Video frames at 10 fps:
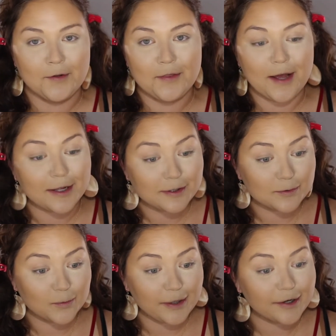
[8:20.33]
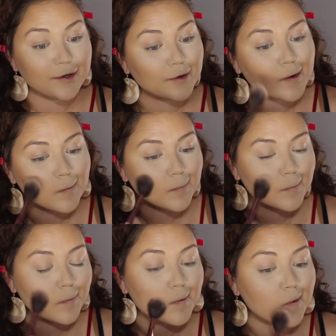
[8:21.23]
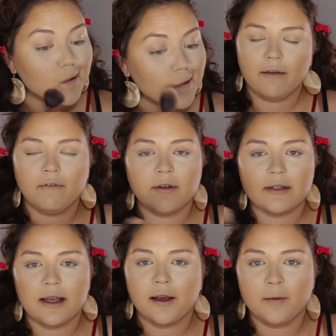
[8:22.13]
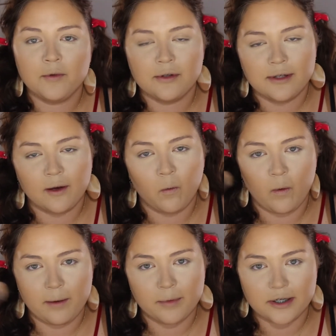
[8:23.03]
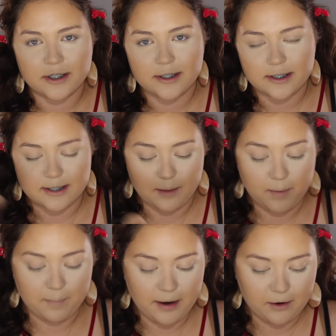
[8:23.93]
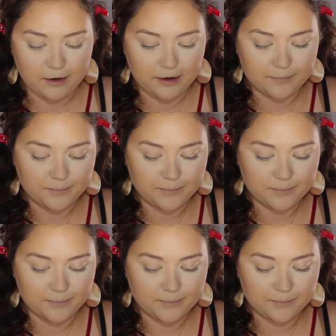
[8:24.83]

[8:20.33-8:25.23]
That is weird. It feels like I'm using a wet brush to set my powder.